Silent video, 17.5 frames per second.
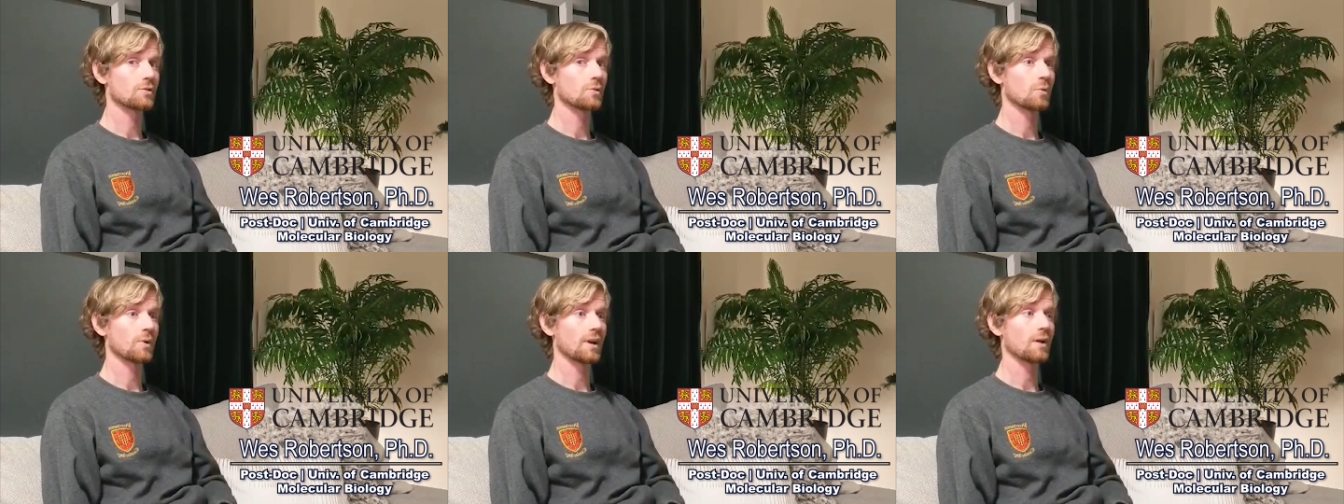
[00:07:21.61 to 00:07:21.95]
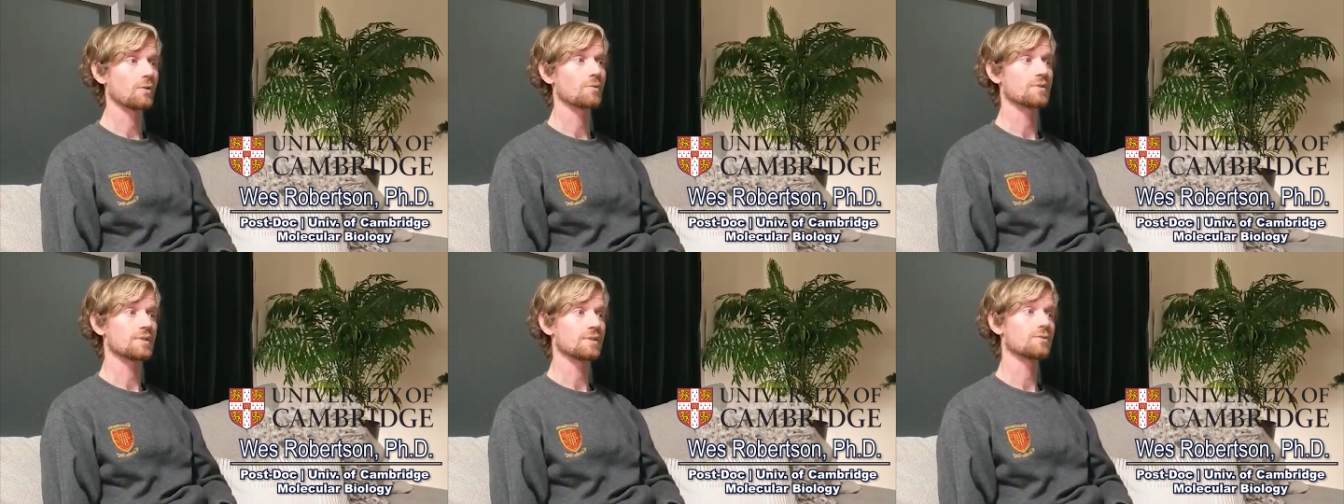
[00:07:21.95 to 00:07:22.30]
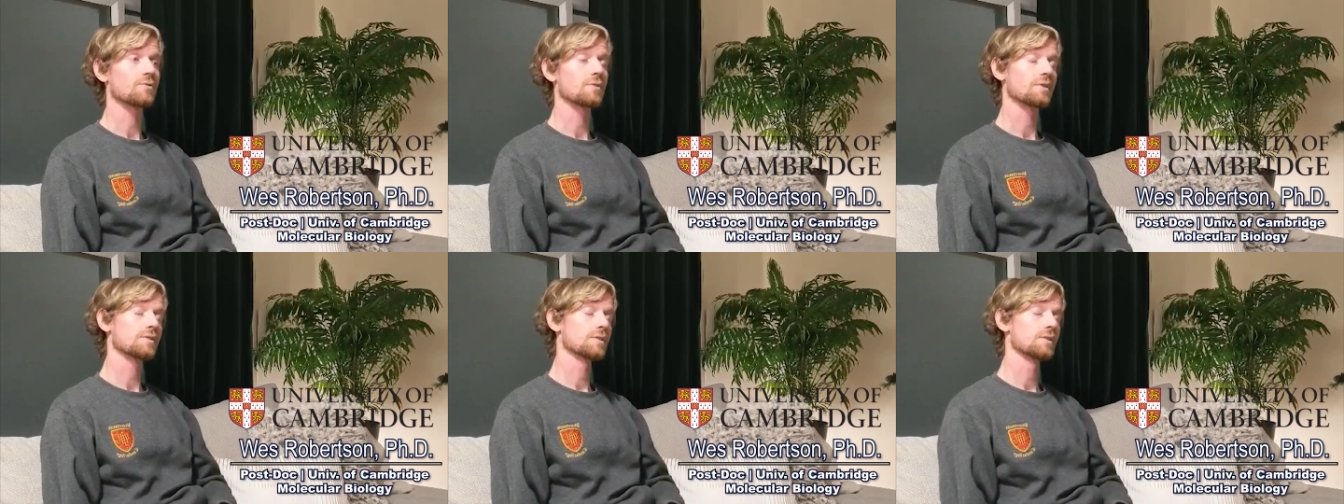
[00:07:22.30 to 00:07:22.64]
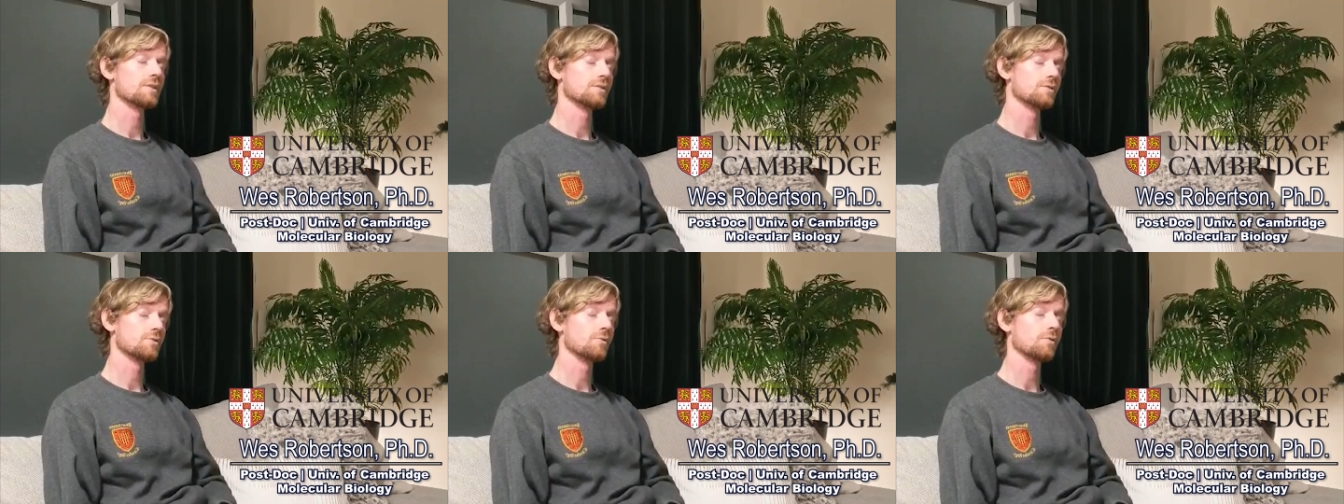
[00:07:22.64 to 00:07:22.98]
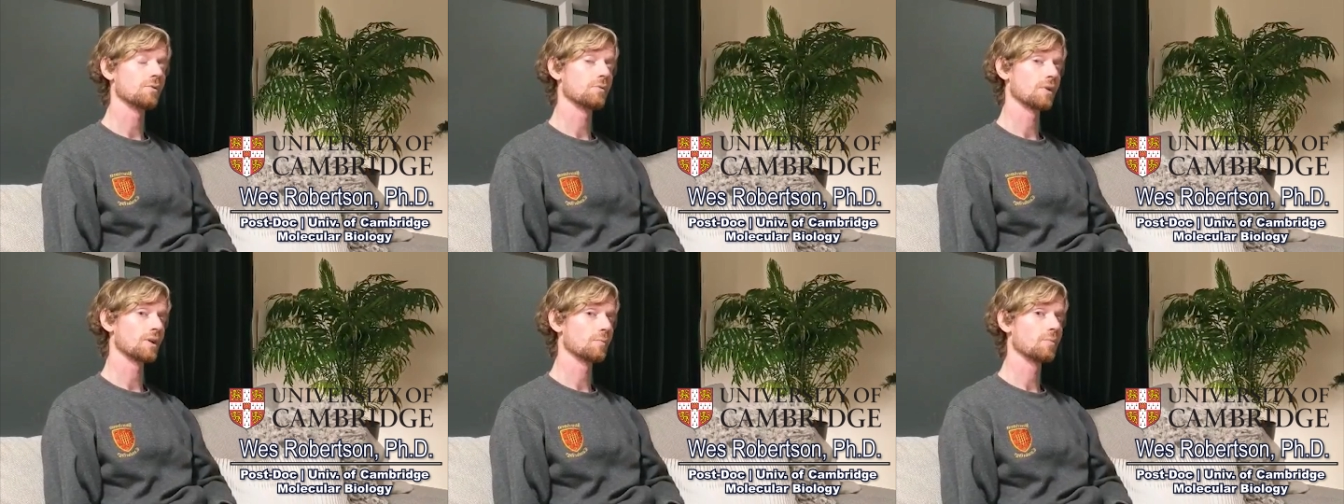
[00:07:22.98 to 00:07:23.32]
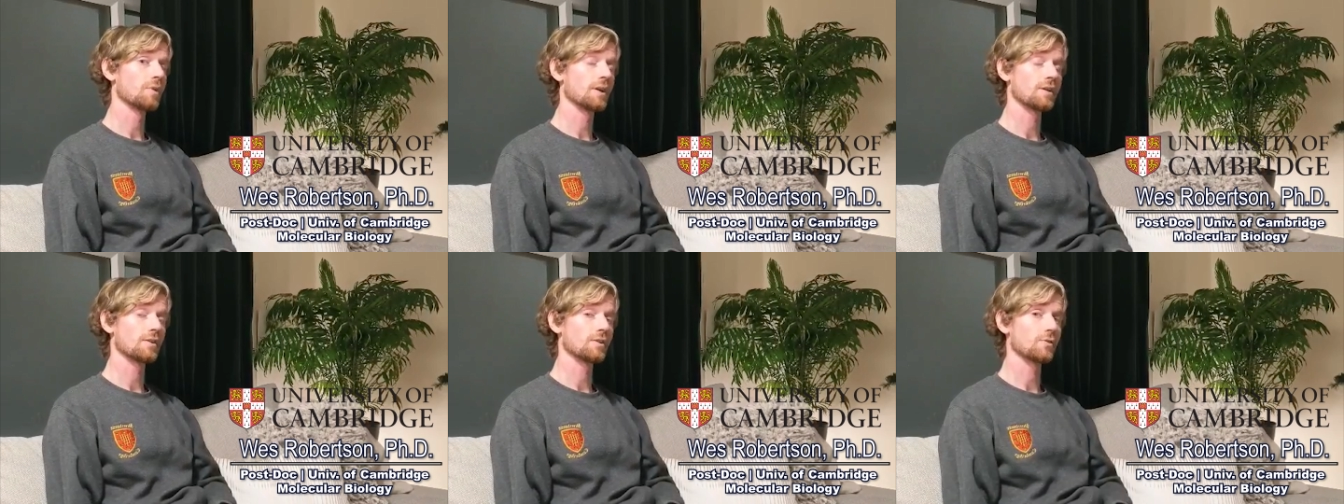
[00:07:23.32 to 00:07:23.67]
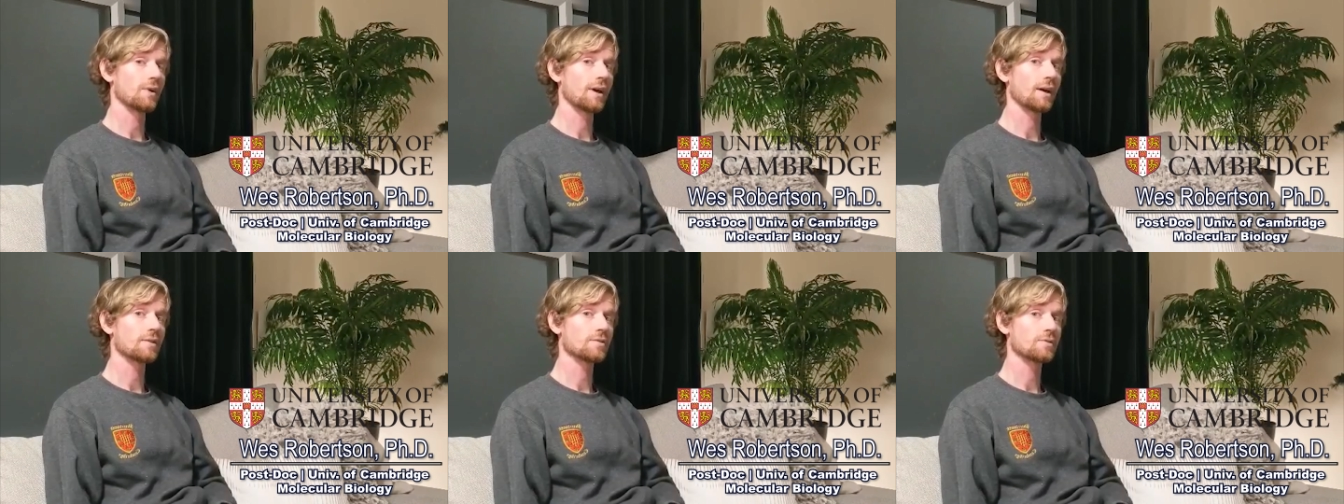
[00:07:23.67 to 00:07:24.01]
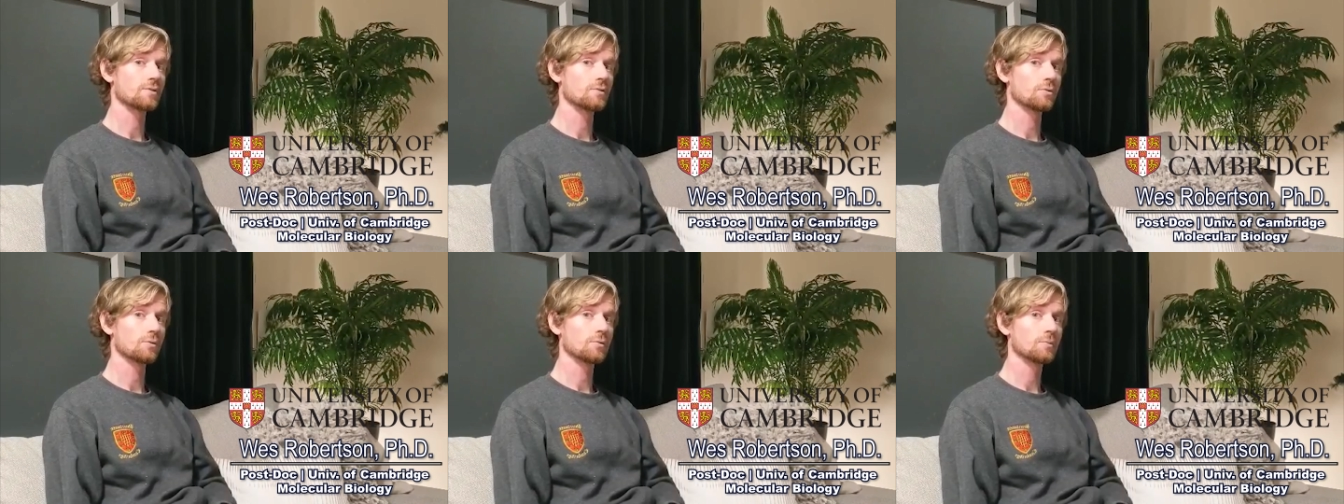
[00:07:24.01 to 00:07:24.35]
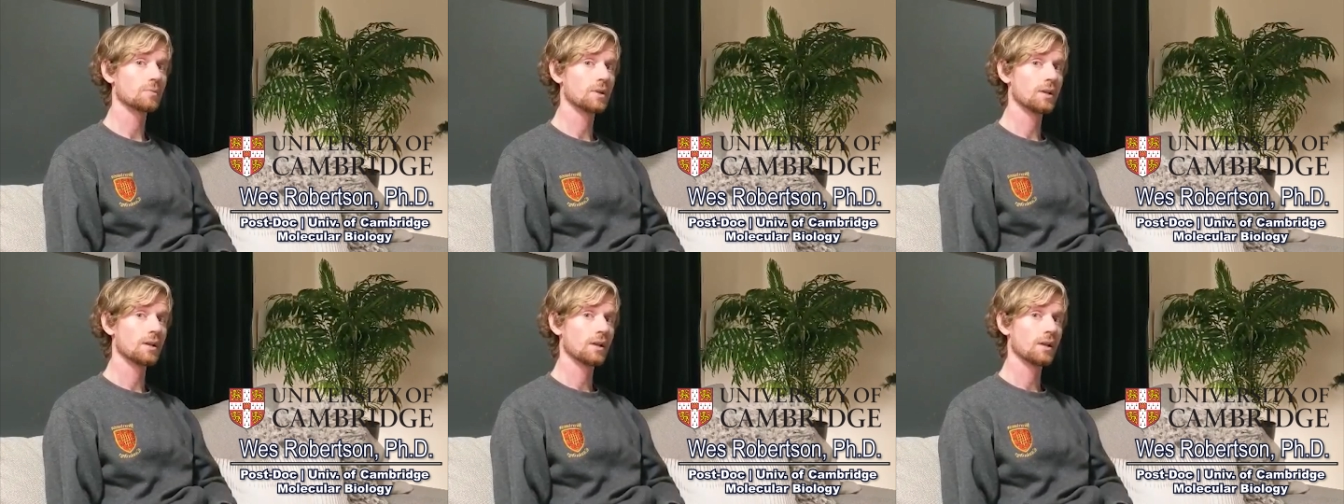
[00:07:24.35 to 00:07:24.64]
to what I was interested in doing when I applied to grad school.